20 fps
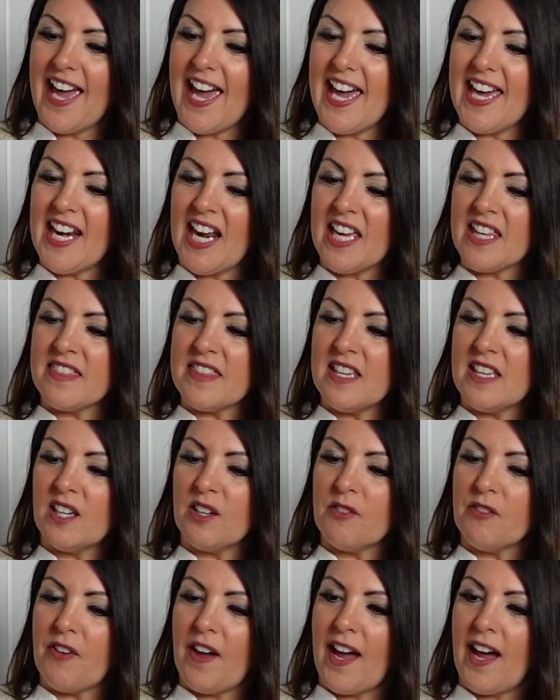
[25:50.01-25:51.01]
and I think
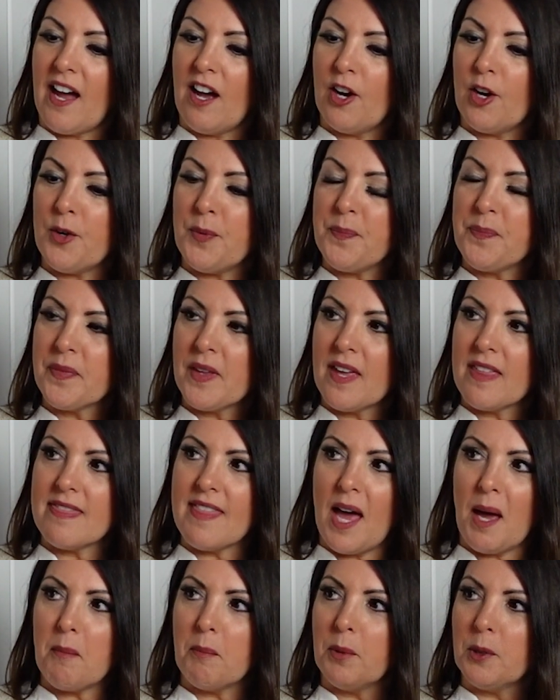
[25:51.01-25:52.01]
of how
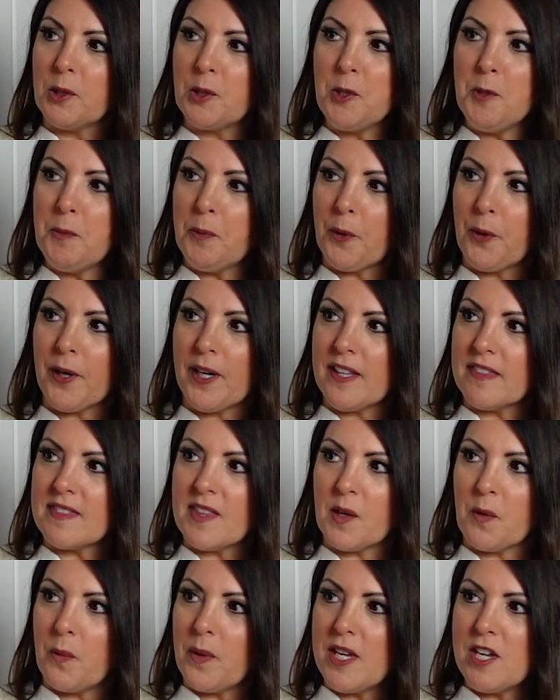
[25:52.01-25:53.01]
that blueprint
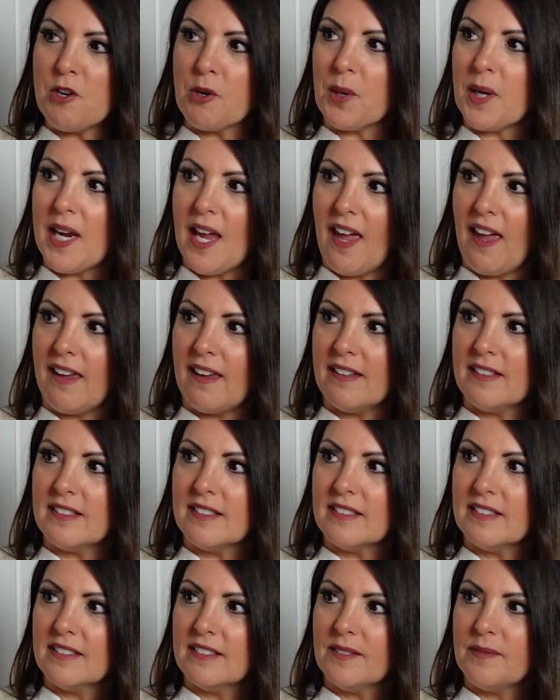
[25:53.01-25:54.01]
that we
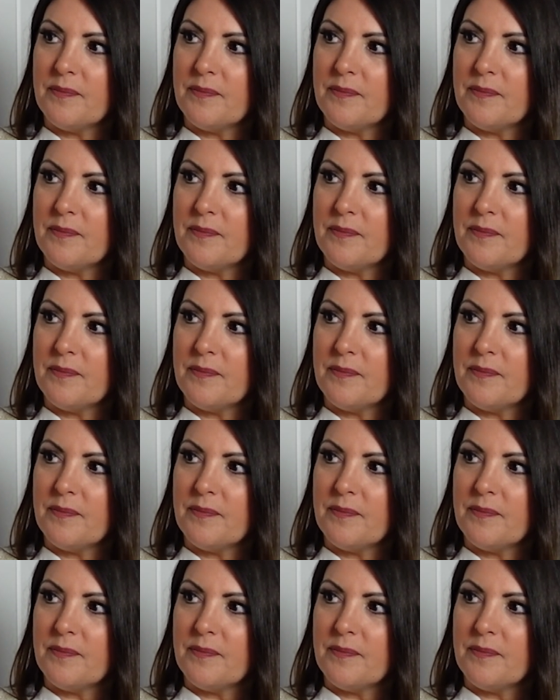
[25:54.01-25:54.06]
create